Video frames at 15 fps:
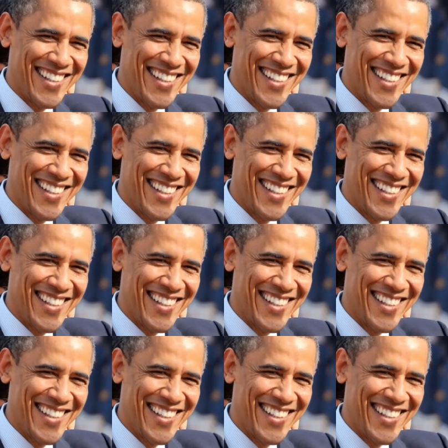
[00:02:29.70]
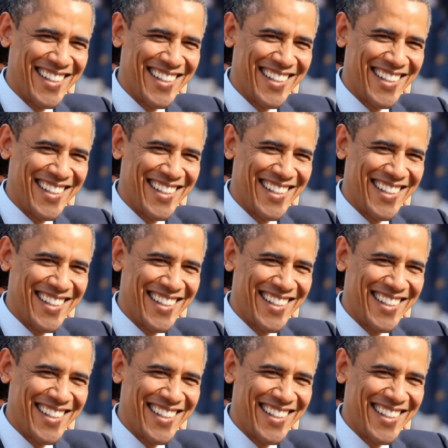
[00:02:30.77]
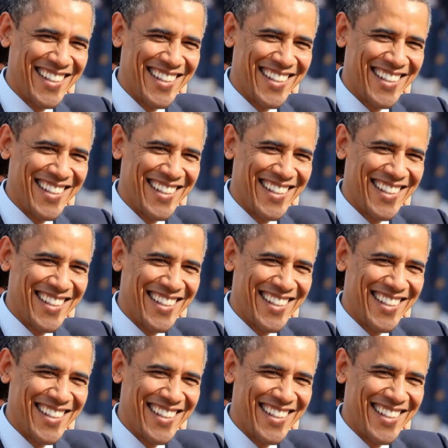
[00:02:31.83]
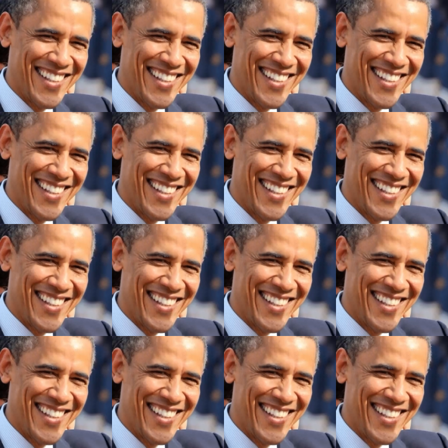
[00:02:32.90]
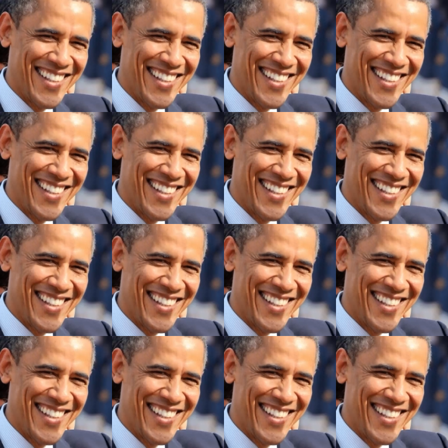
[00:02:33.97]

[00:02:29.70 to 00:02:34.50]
The face doesn't move, so there is nothing to read.